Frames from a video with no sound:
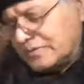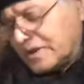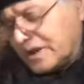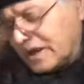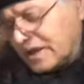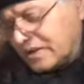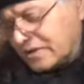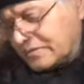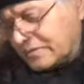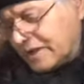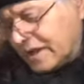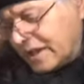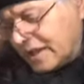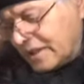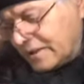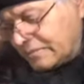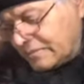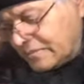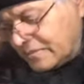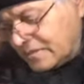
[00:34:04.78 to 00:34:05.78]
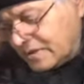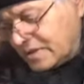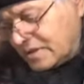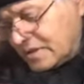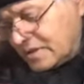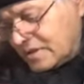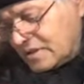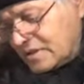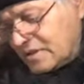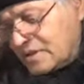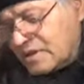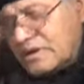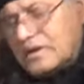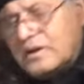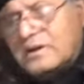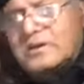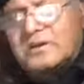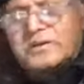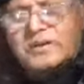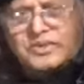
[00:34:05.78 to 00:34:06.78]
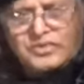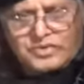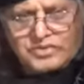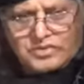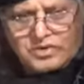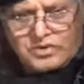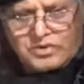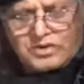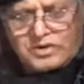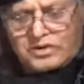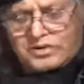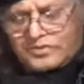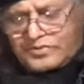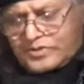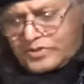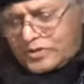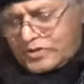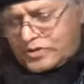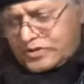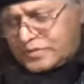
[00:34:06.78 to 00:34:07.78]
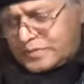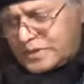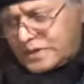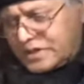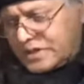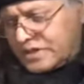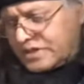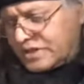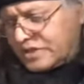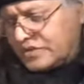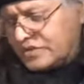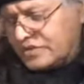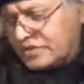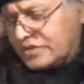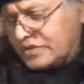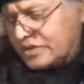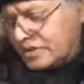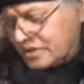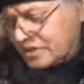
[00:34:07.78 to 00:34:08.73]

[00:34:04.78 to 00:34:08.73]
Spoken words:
kind of name. Distorted, of course, but it is